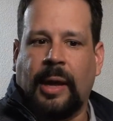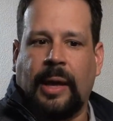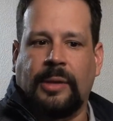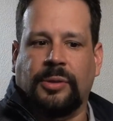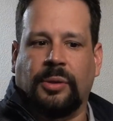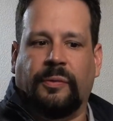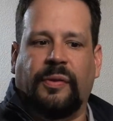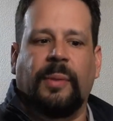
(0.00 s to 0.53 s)
And
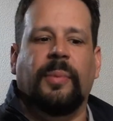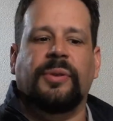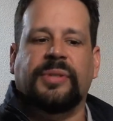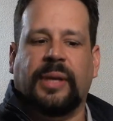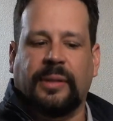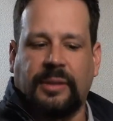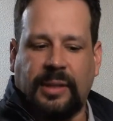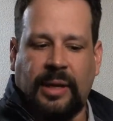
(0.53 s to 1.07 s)
so females
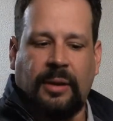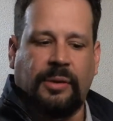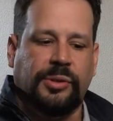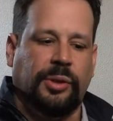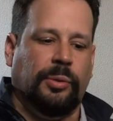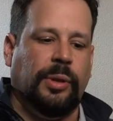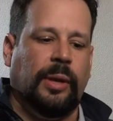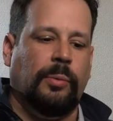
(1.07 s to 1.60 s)
can tell,
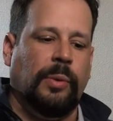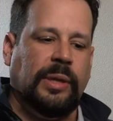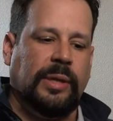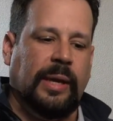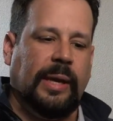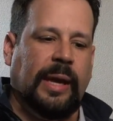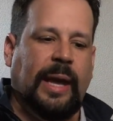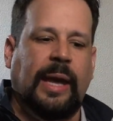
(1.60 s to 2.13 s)
so then we
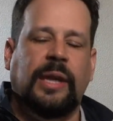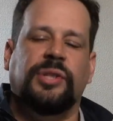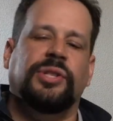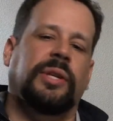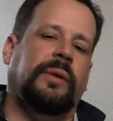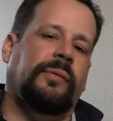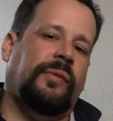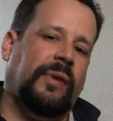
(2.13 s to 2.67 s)
take
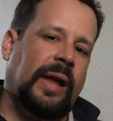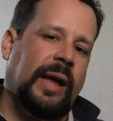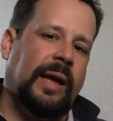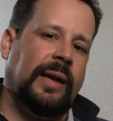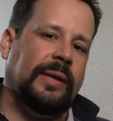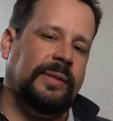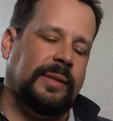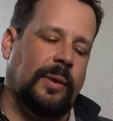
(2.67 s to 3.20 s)
aging
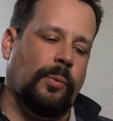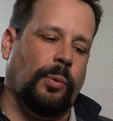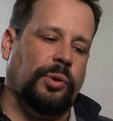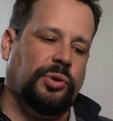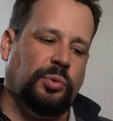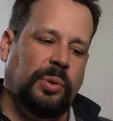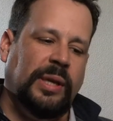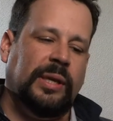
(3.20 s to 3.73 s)
flies that were
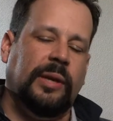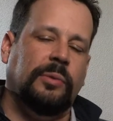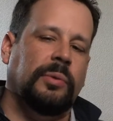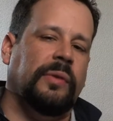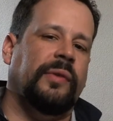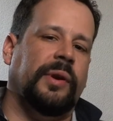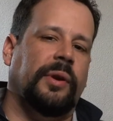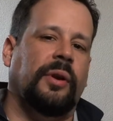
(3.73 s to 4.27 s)
treated
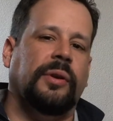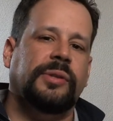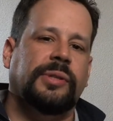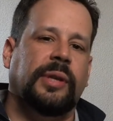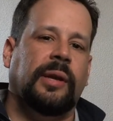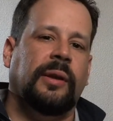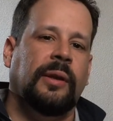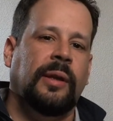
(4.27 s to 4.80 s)
with
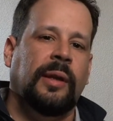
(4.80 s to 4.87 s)
anoxia,